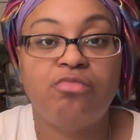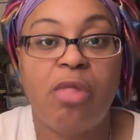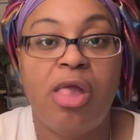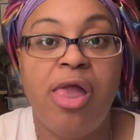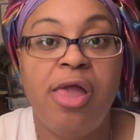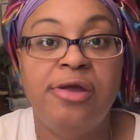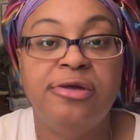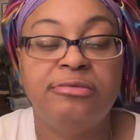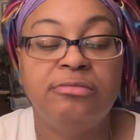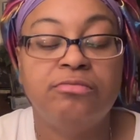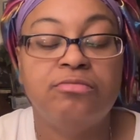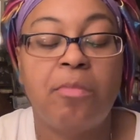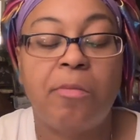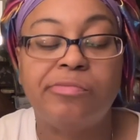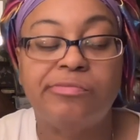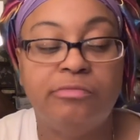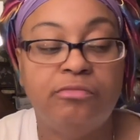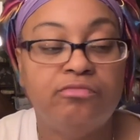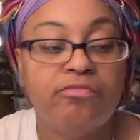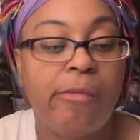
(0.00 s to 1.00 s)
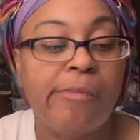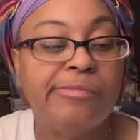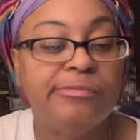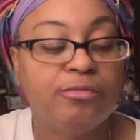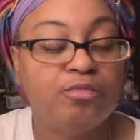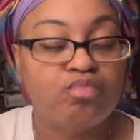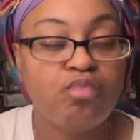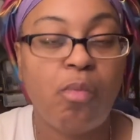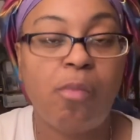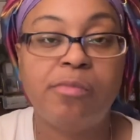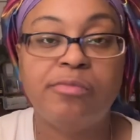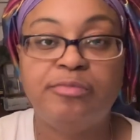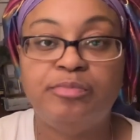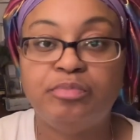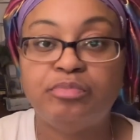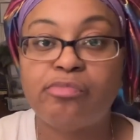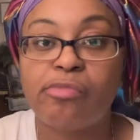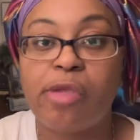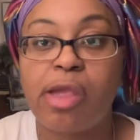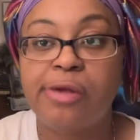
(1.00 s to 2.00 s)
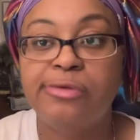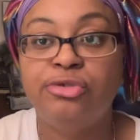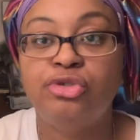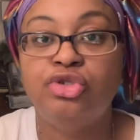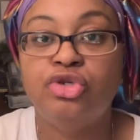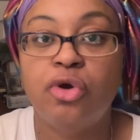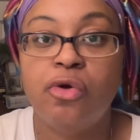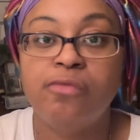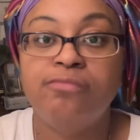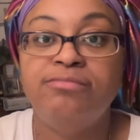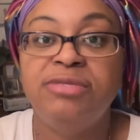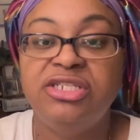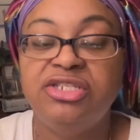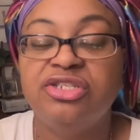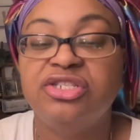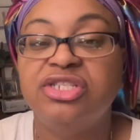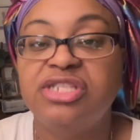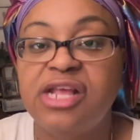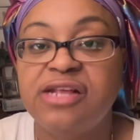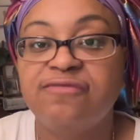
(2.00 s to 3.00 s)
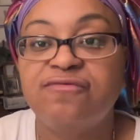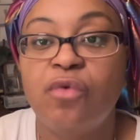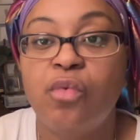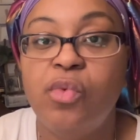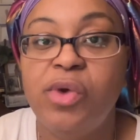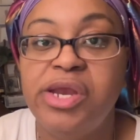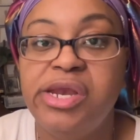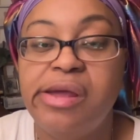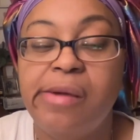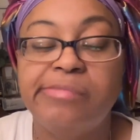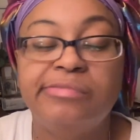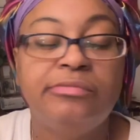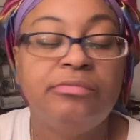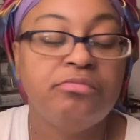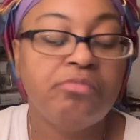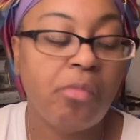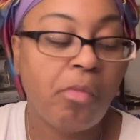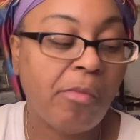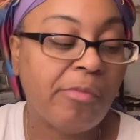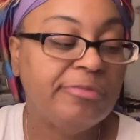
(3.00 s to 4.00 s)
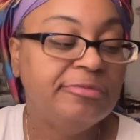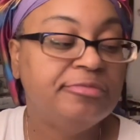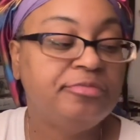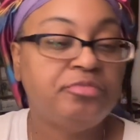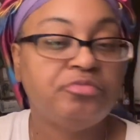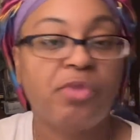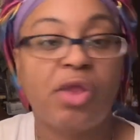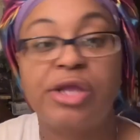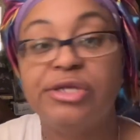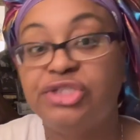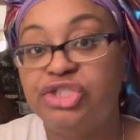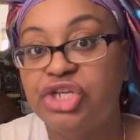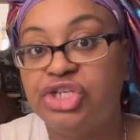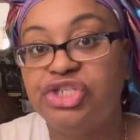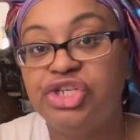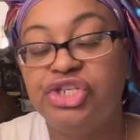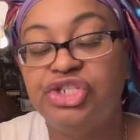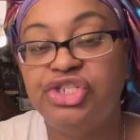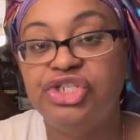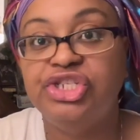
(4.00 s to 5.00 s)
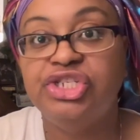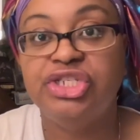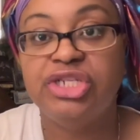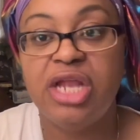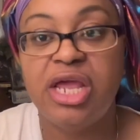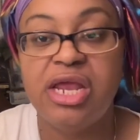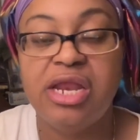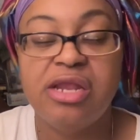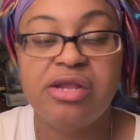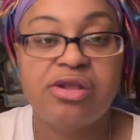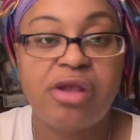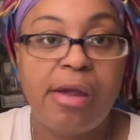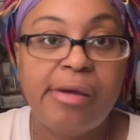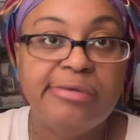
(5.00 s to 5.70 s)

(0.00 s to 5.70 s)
And, you know, be successful with it, such as these ladies.